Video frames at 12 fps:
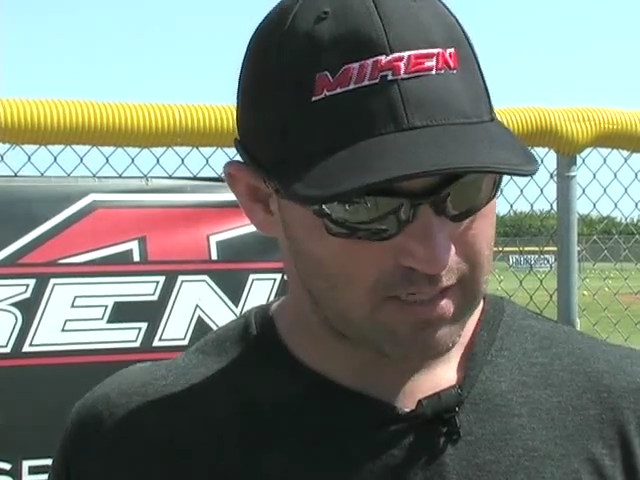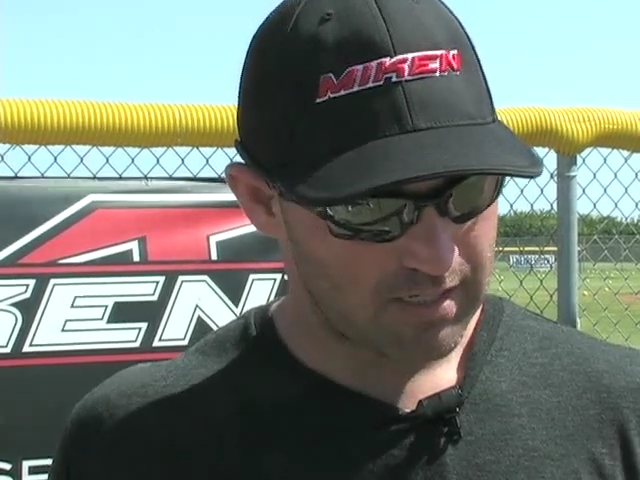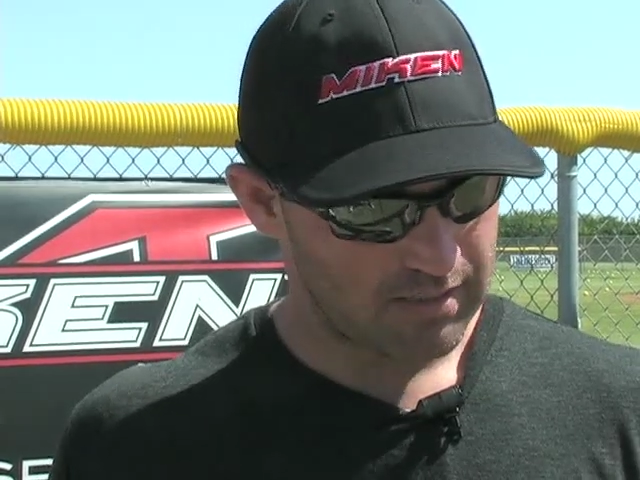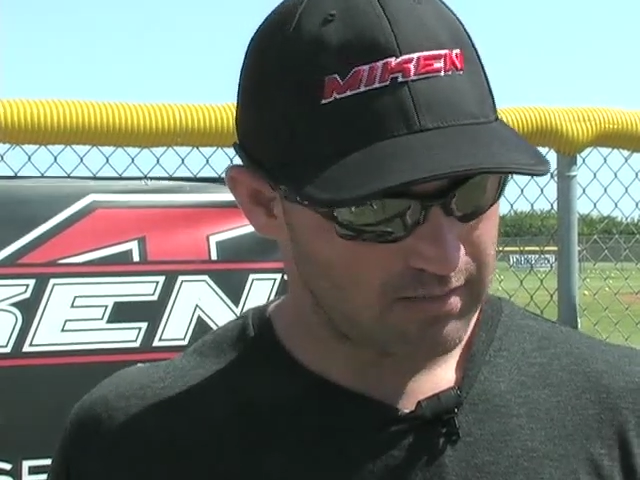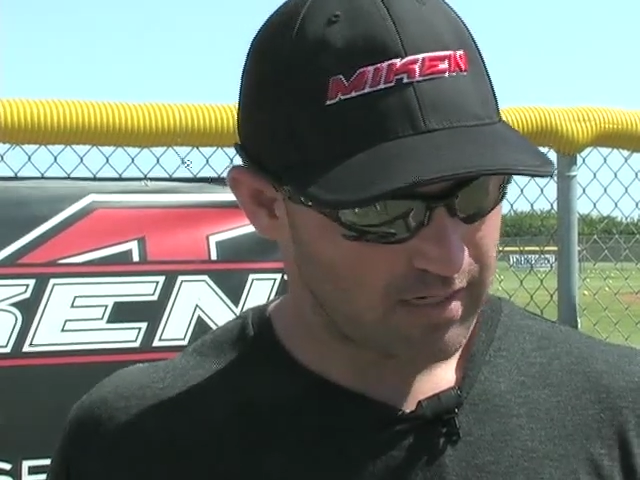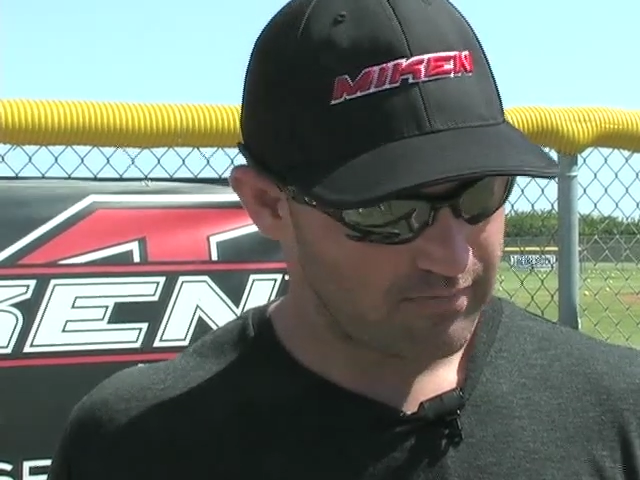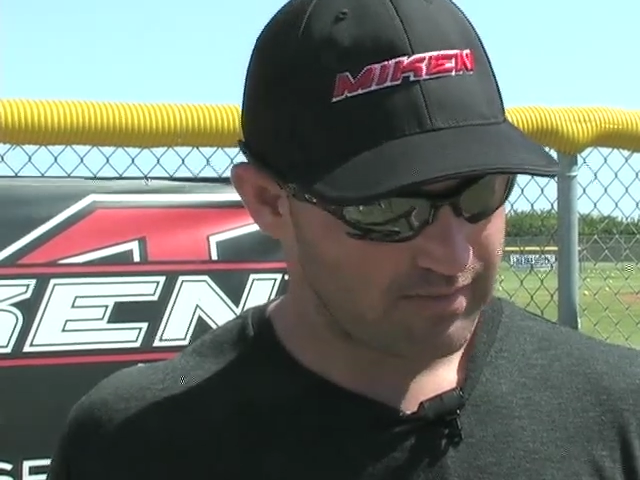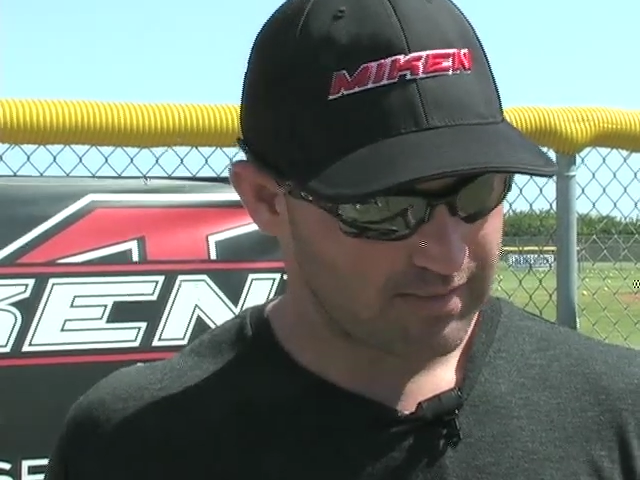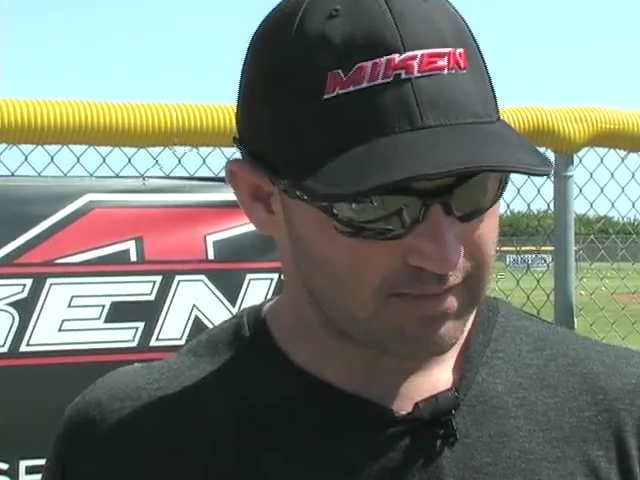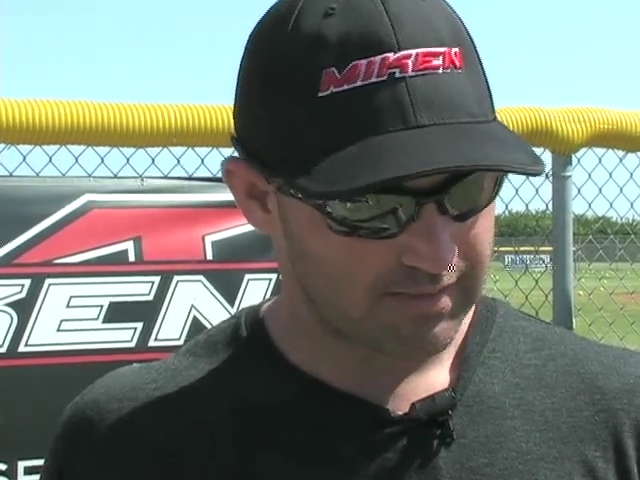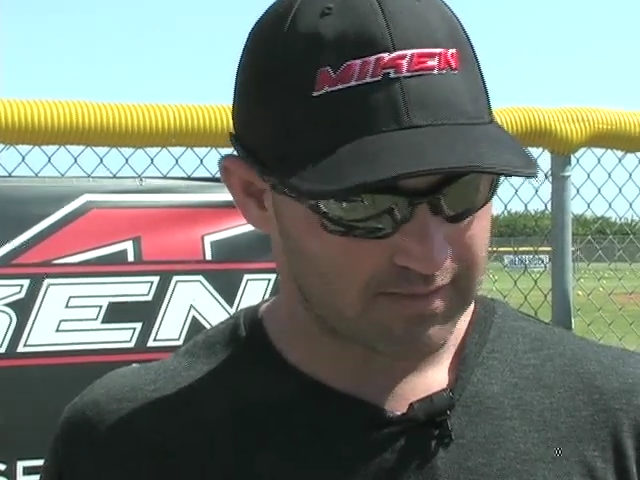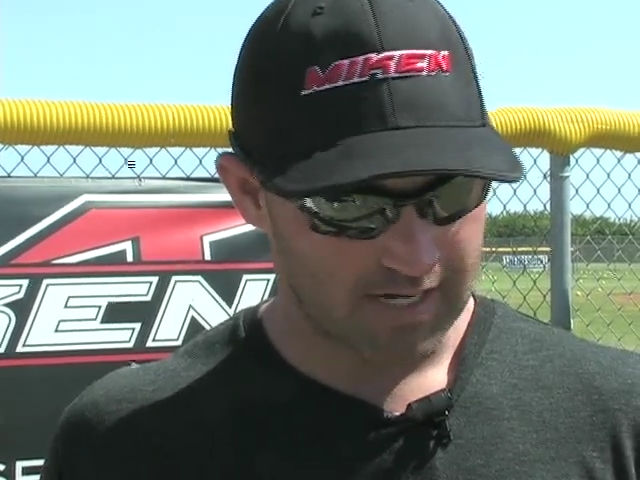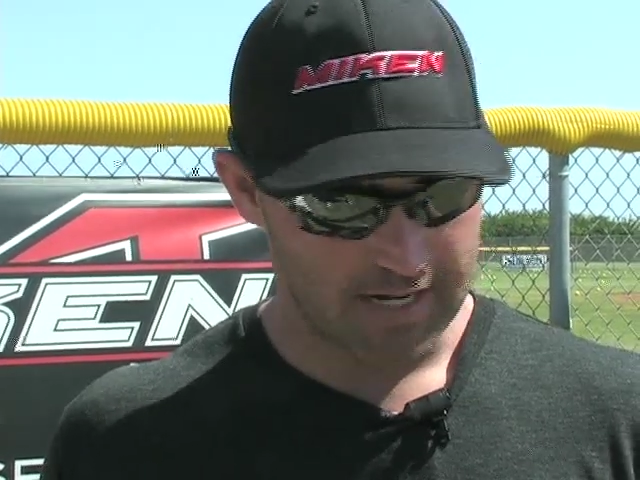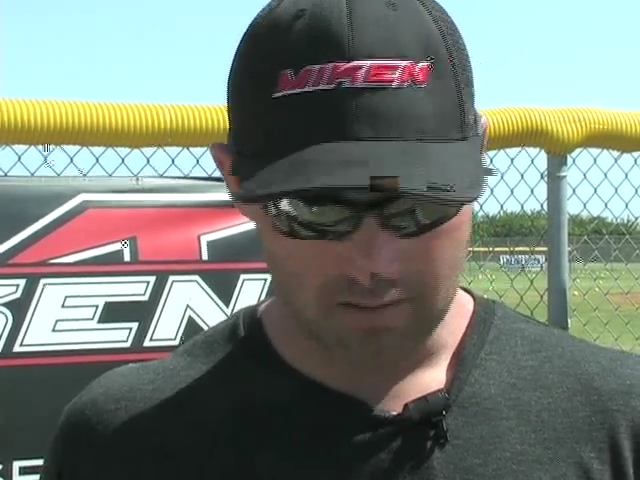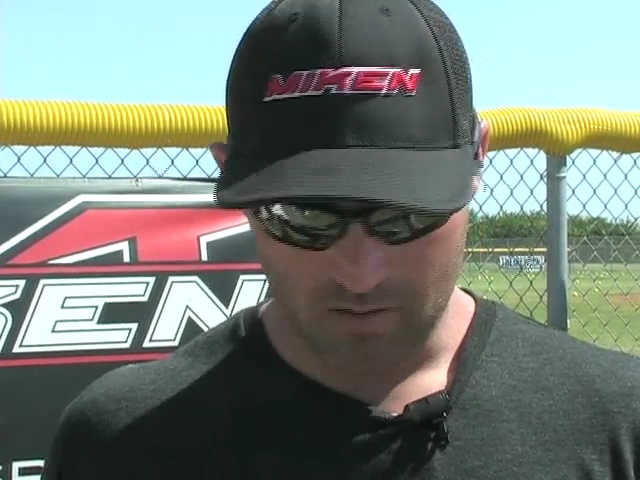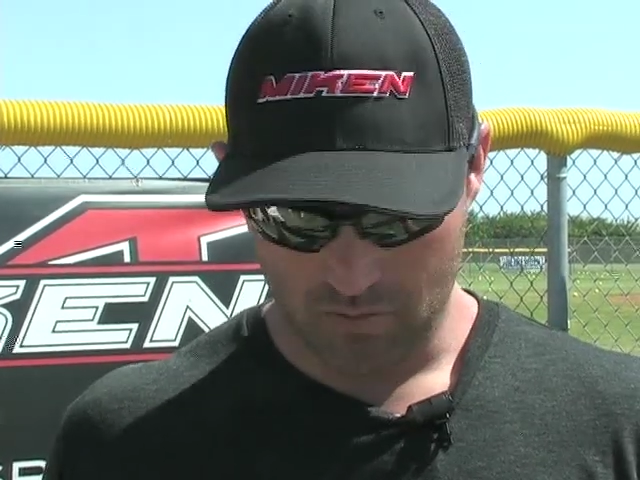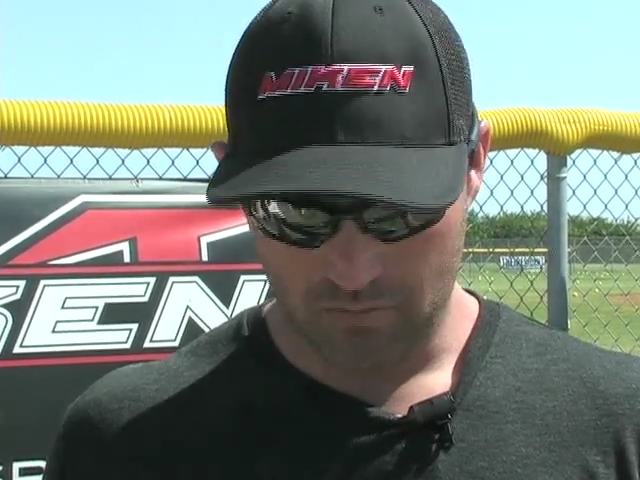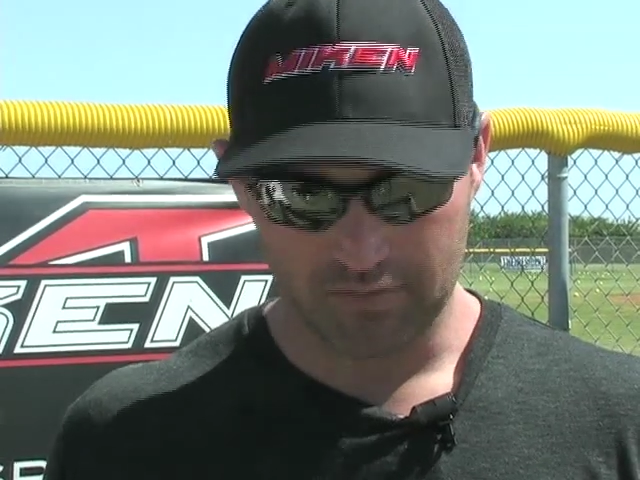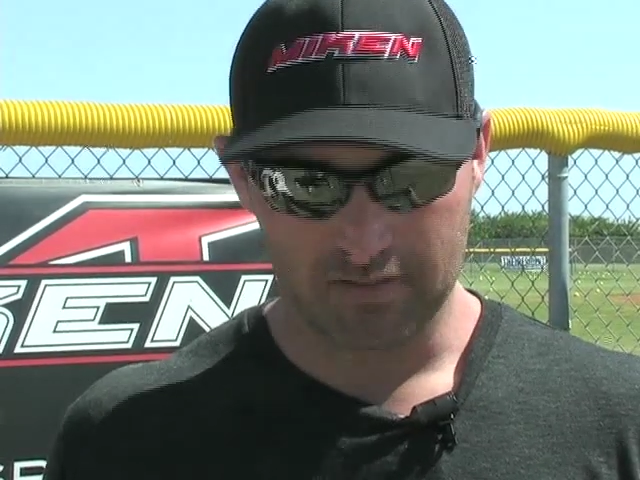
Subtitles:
obviously it's the Psycho,